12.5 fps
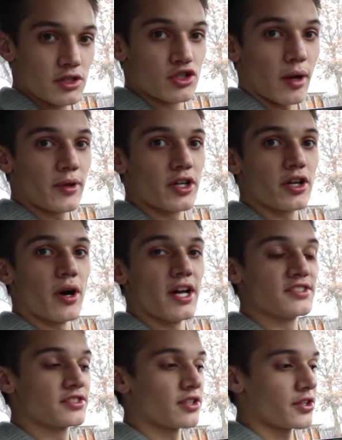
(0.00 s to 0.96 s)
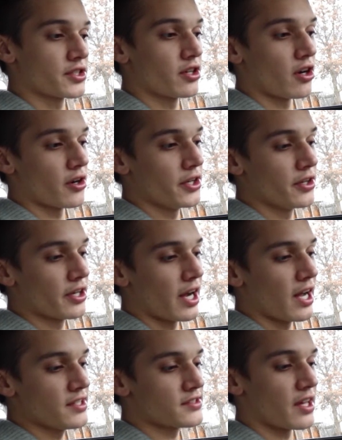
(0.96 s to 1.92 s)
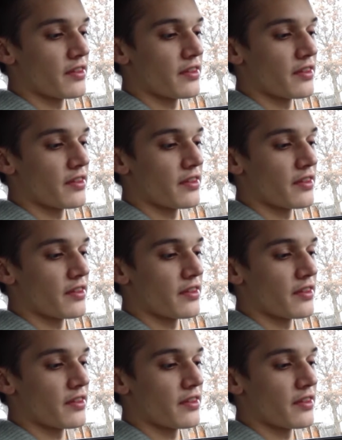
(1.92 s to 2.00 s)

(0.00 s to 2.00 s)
So I'm gonna go ahead and start the car here, guys,